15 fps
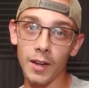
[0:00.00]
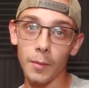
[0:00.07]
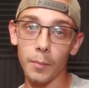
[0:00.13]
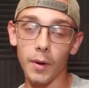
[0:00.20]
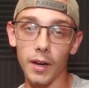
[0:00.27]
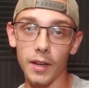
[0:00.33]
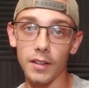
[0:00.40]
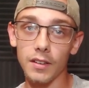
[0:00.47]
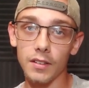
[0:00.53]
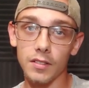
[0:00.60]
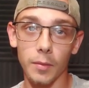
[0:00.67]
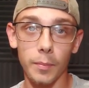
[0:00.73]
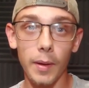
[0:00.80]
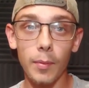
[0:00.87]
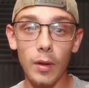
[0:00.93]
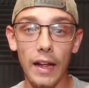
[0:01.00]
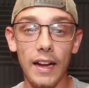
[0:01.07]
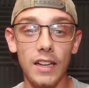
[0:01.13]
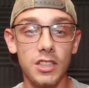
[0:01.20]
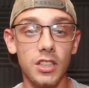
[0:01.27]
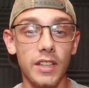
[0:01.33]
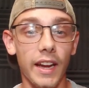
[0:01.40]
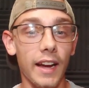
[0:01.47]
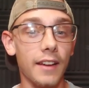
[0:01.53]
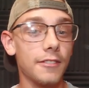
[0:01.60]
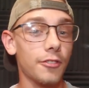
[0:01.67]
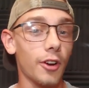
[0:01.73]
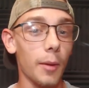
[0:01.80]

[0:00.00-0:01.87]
but some people actually asked for